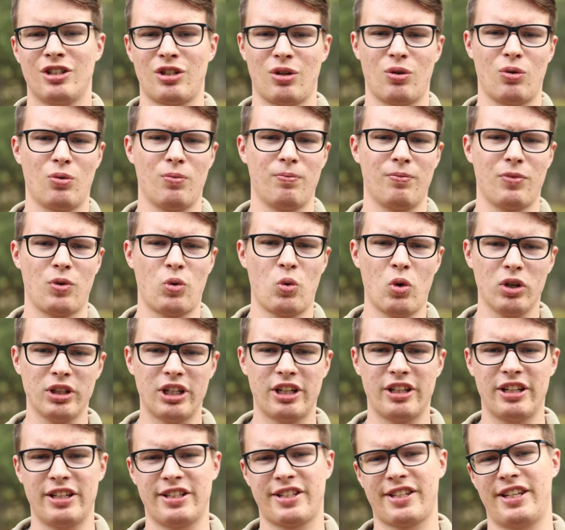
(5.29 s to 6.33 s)
So what
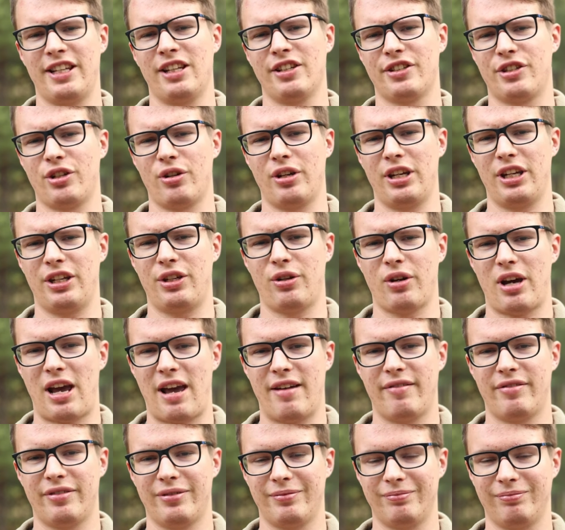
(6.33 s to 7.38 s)
are the skills you need to
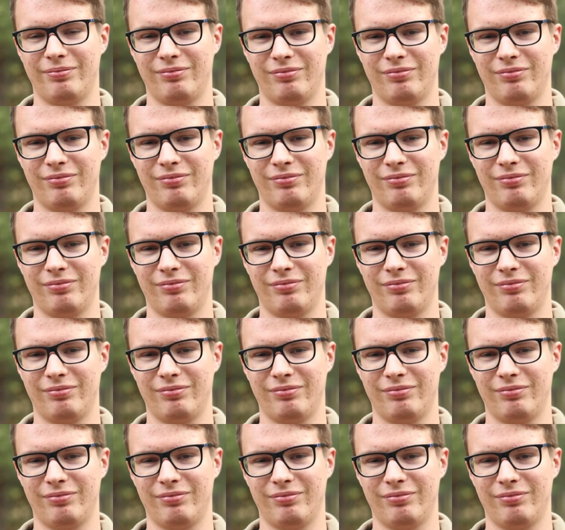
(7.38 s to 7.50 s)
have?